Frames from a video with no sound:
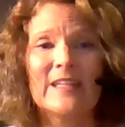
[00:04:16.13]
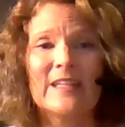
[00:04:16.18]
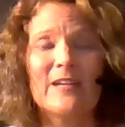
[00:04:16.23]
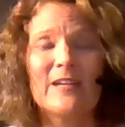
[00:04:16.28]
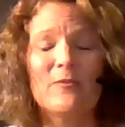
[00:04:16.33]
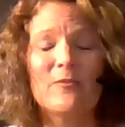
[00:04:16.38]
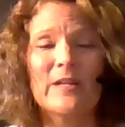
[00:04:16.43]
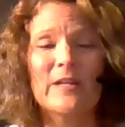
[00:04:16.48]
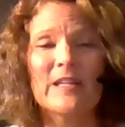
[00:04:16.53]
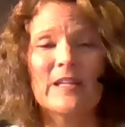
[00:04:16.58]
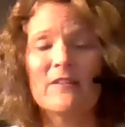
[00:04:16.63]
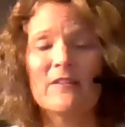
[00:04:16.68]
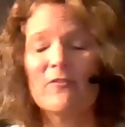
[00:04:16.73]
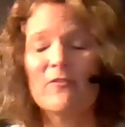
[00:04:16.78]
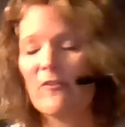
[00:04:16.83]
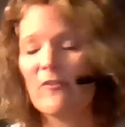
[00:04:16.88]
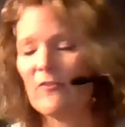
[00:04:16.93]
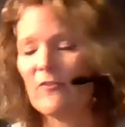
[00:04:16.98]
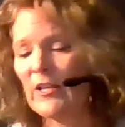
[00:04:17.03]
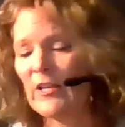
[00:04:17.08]
And we can
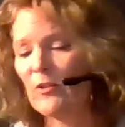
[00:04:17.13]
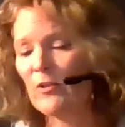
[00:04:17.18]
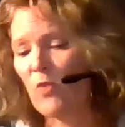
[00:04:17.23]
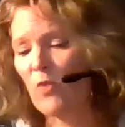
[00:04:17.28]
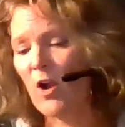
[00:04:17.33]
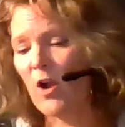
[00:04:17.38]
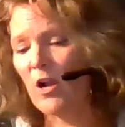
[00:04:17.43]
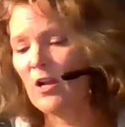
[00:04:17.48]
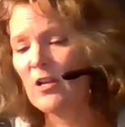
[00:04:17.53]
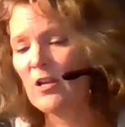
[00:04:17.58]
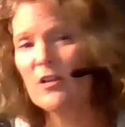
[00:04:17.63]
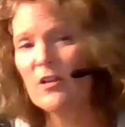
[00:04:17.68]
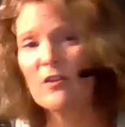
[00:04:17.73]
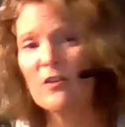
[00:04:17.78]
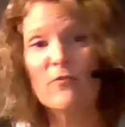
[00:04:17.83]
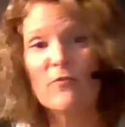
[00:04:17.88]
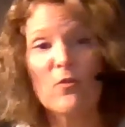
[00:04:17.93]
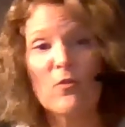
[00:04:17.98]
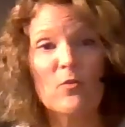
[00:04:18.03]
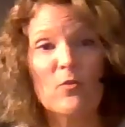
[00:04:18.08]
never ever get it wrong.
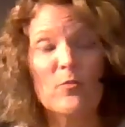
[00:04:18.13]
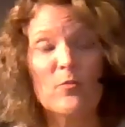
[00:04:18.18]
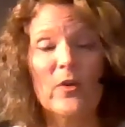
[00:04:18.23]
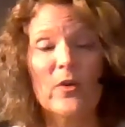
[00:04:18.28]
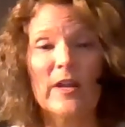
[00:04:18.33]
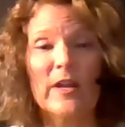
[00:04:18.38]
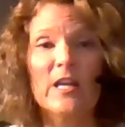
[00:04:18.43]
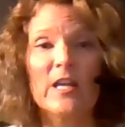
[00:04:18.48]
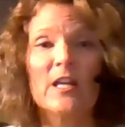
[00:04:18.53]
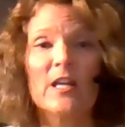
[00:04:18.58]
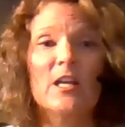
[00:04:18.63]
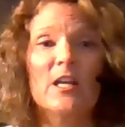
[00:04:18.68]
Focal point.